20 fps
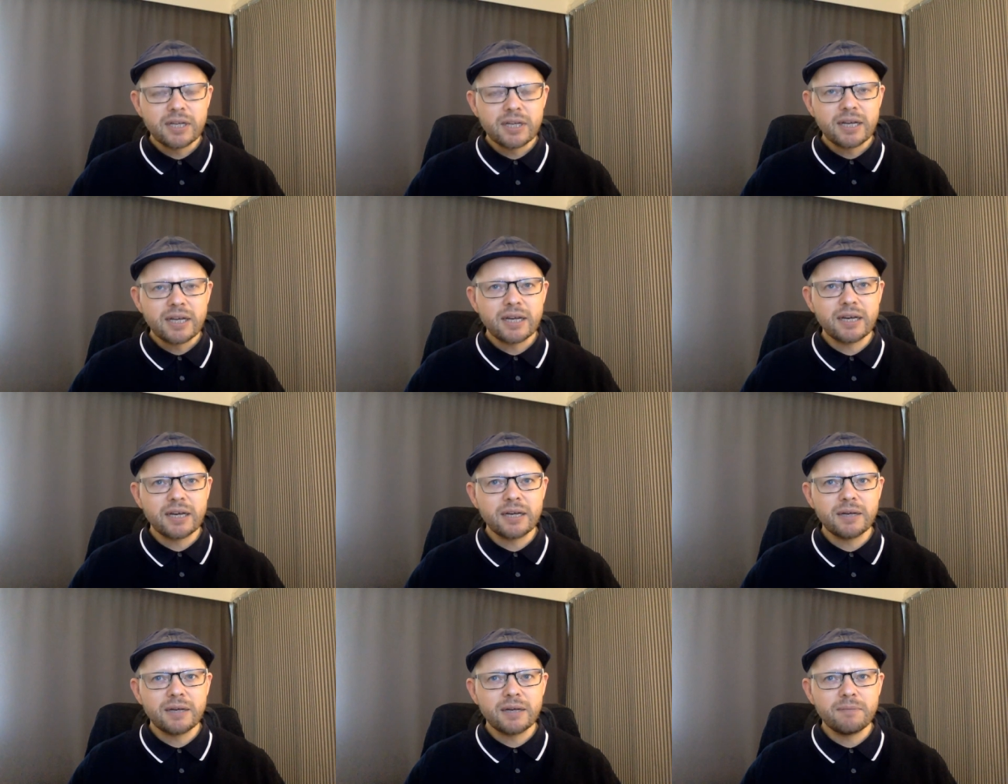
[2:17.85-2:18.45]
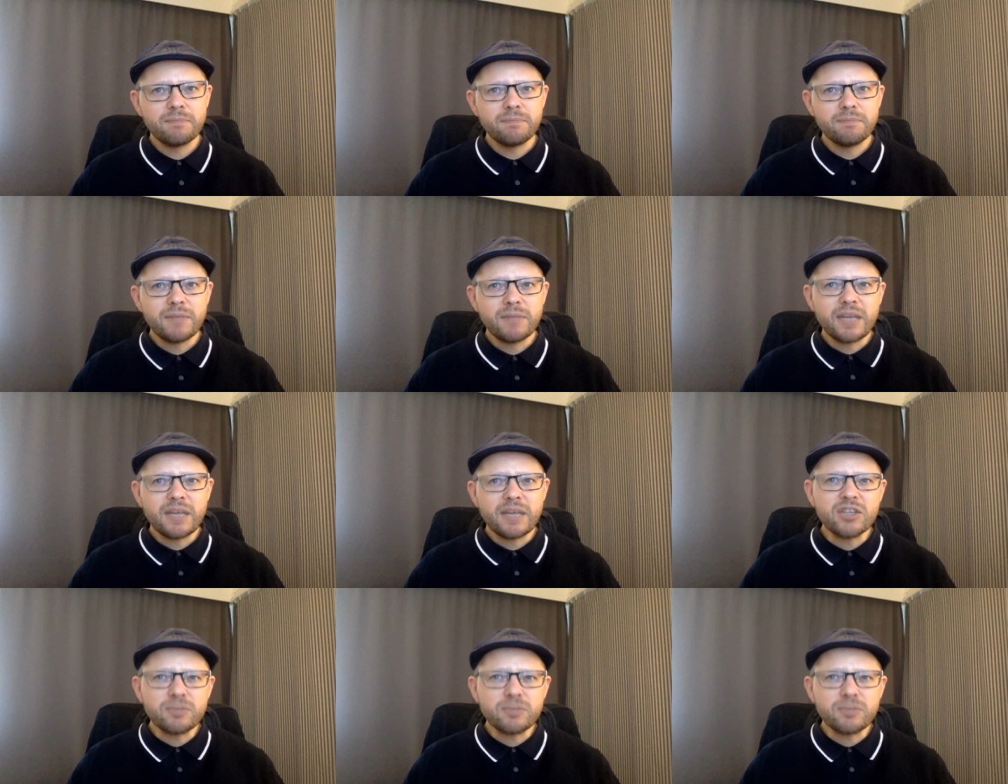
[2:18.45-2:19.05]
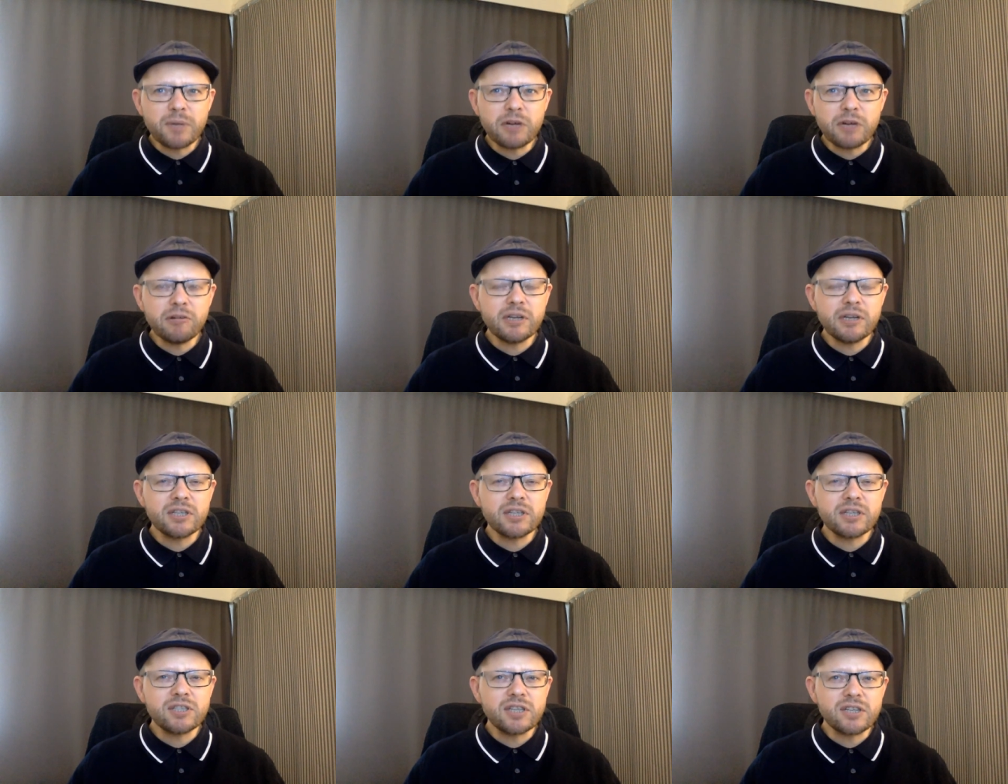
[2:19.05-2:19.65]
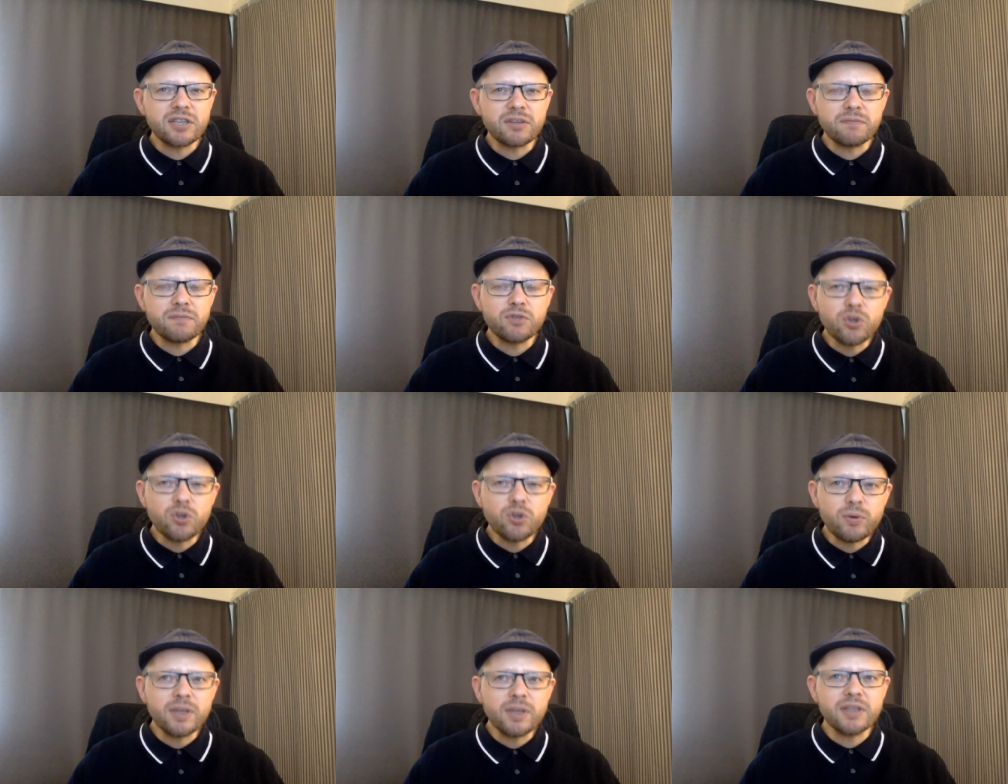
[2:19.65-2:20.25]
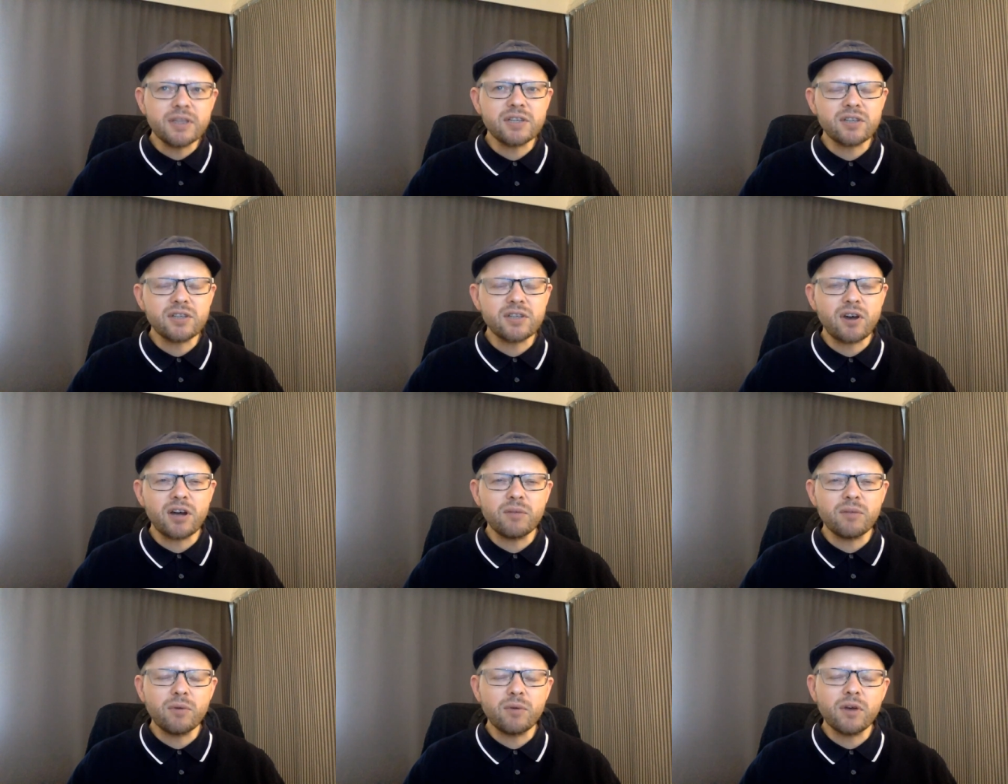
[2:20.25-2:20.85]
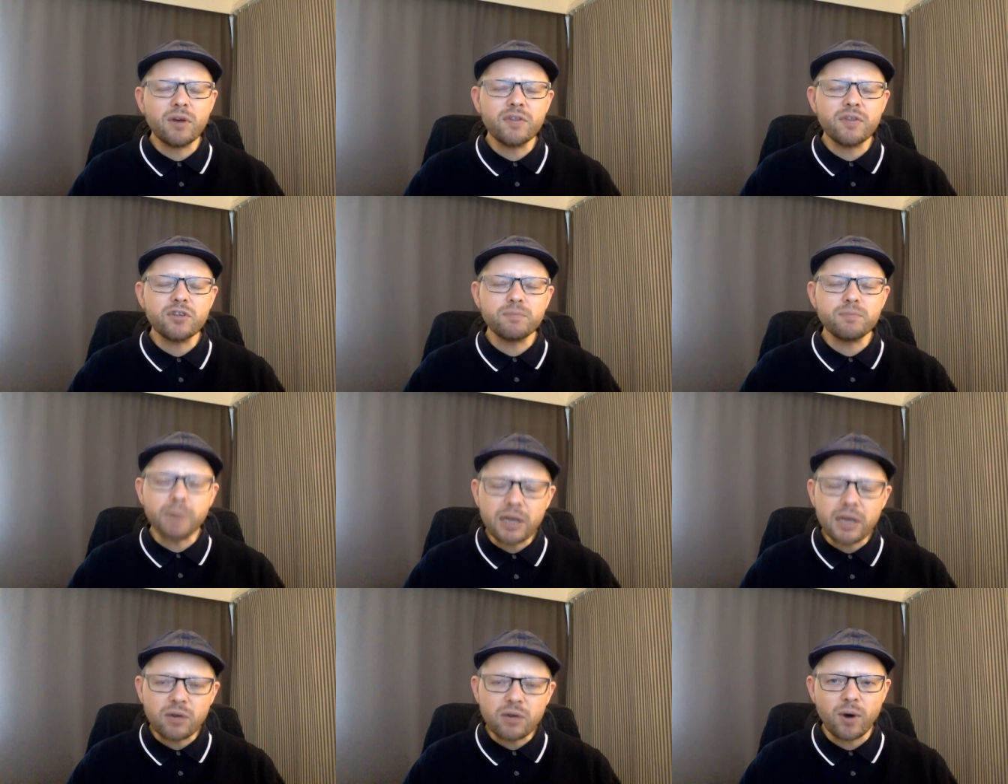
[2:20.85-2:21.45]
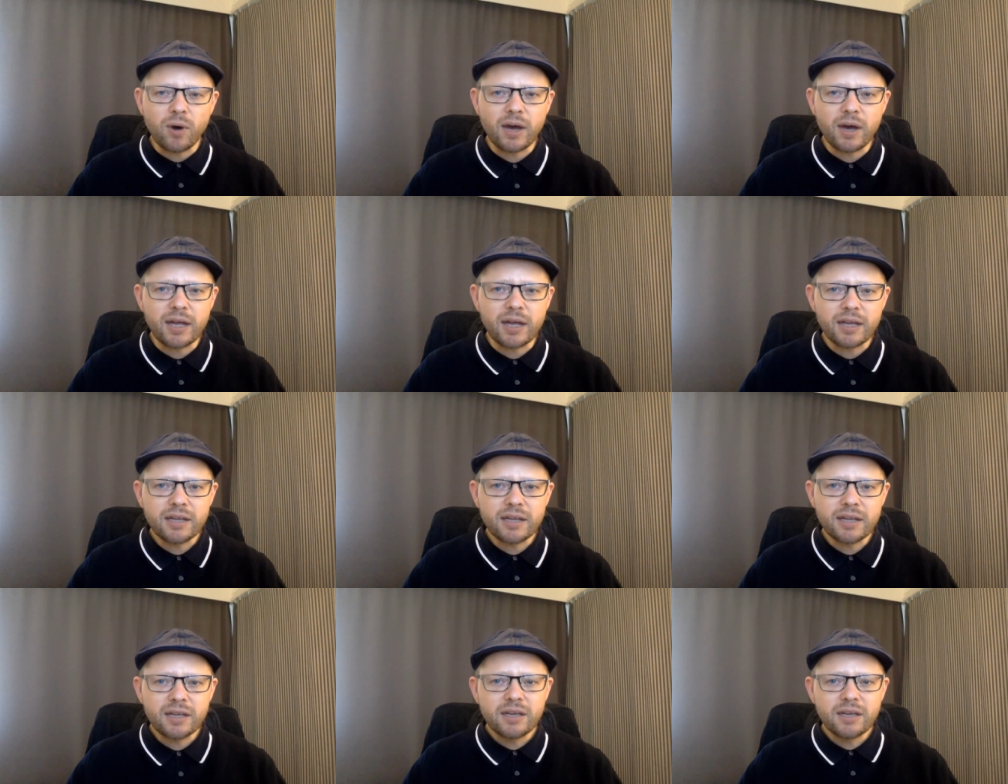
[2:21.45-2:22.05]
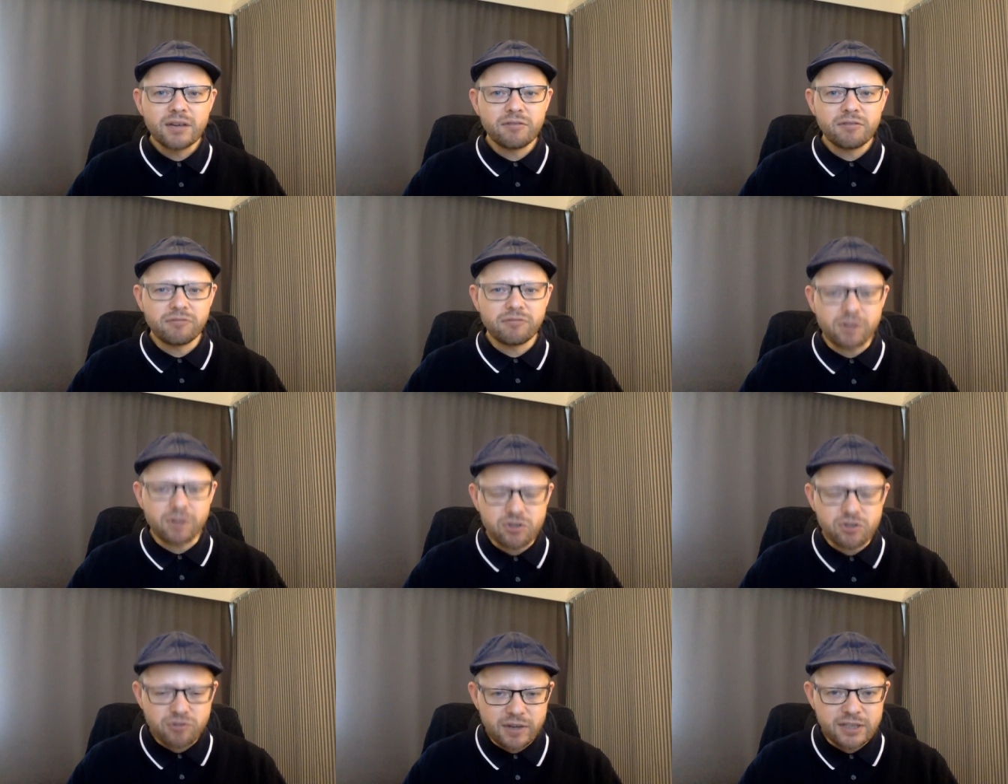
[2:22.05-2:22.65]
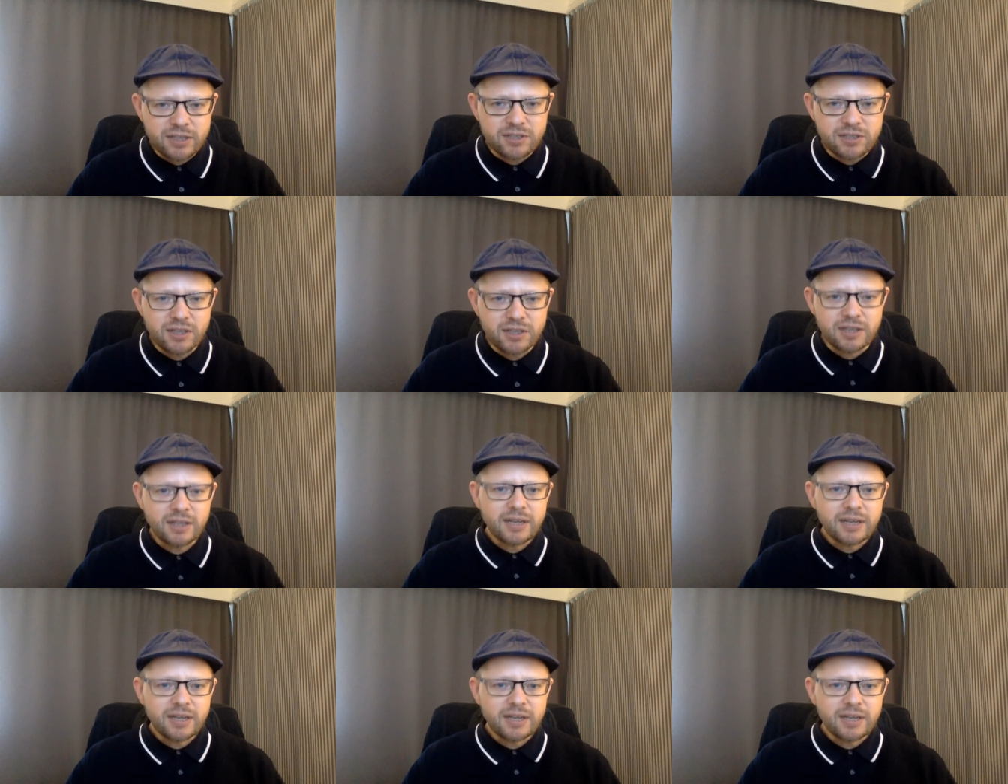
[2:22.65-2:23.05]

experiences of doing this kind of work that's been quite frustrating.